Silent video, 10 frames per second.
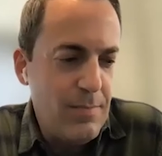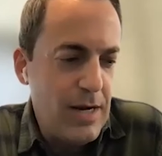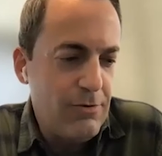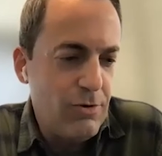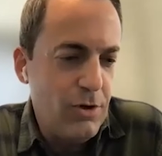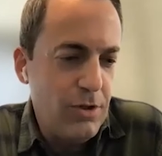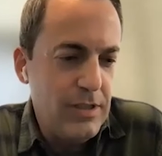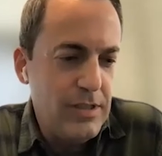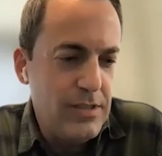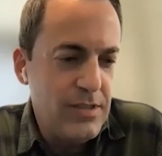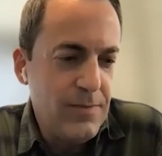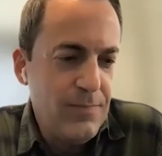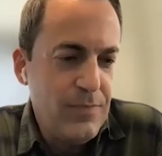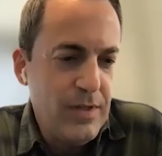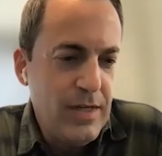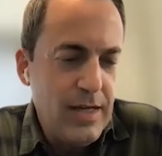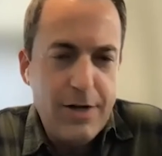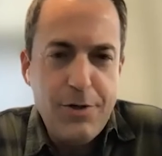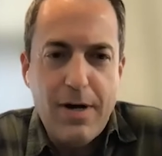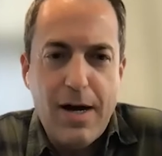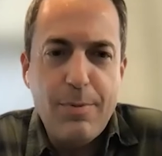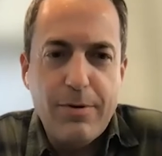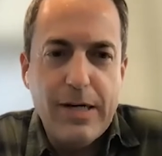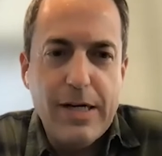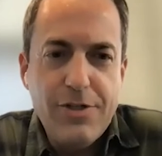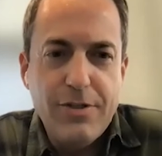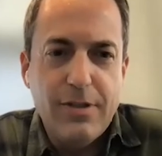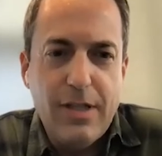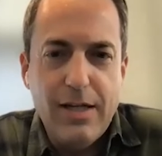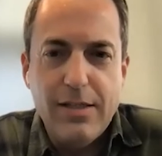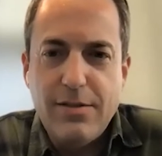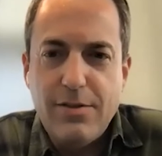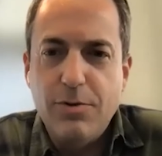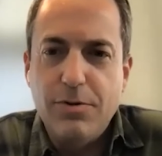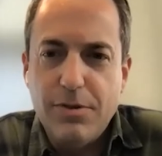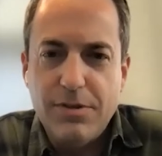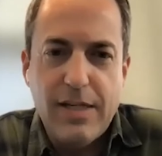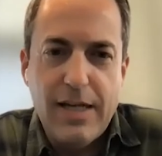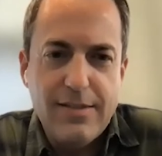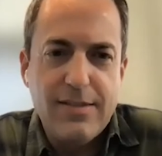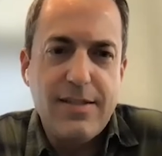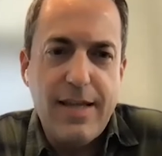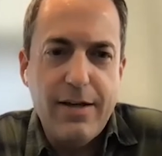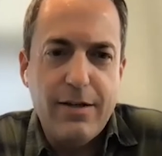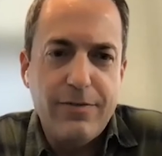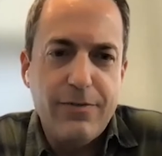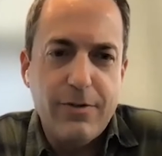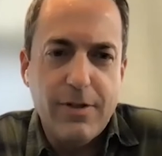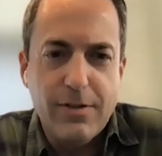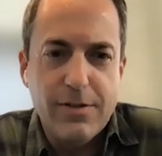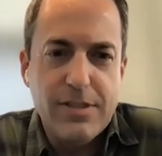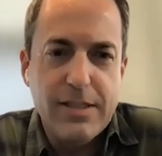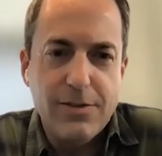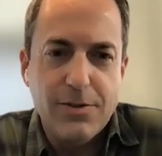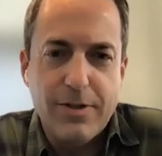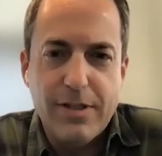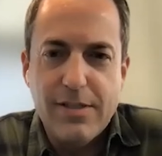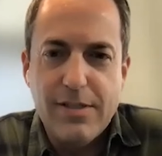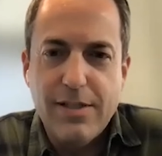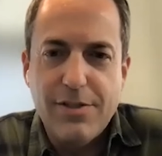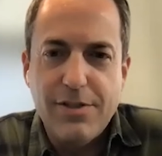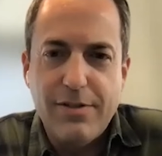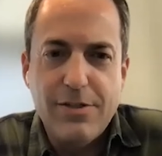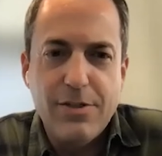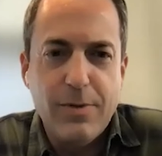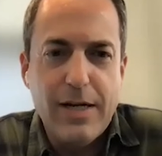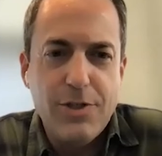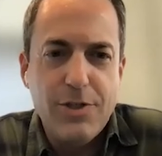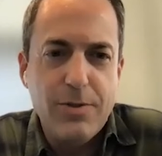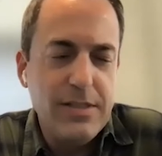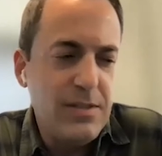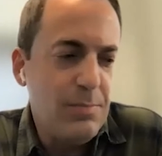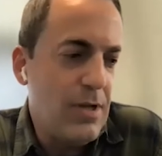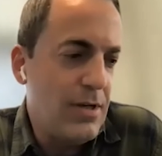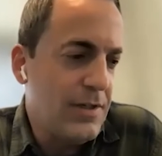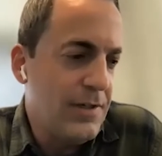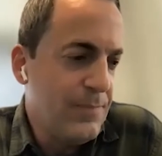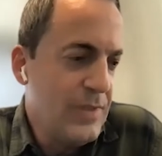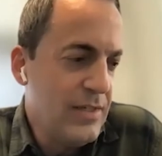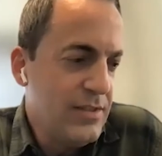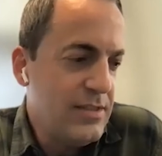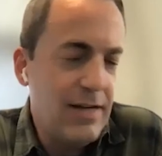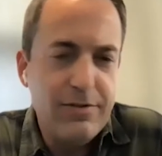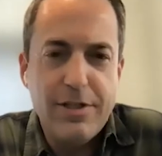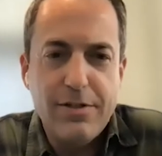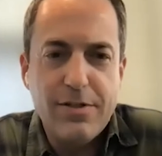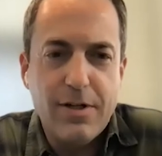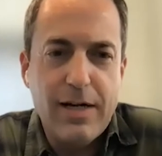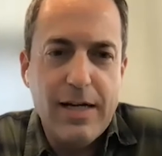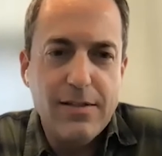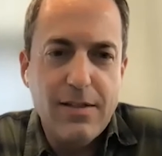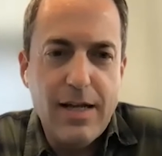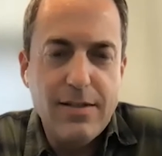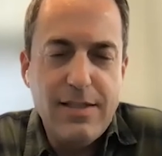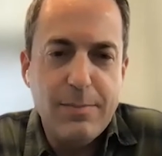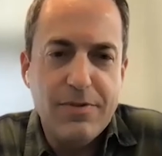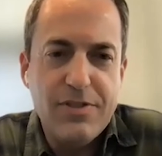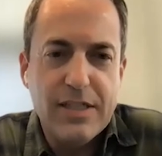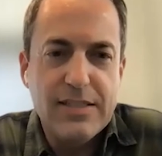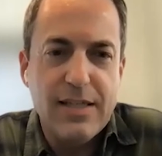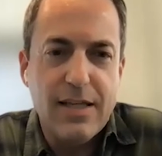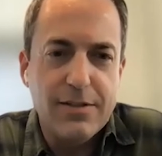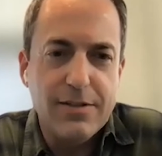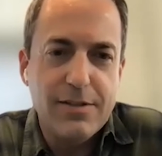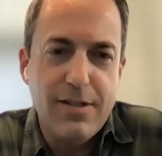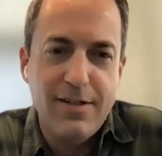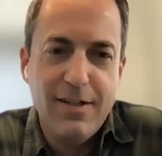my role is how do you operationalize tools at scale for a large sales organization, right? So when I joined Splunk 7 years ago, I had a team of 6 sellers,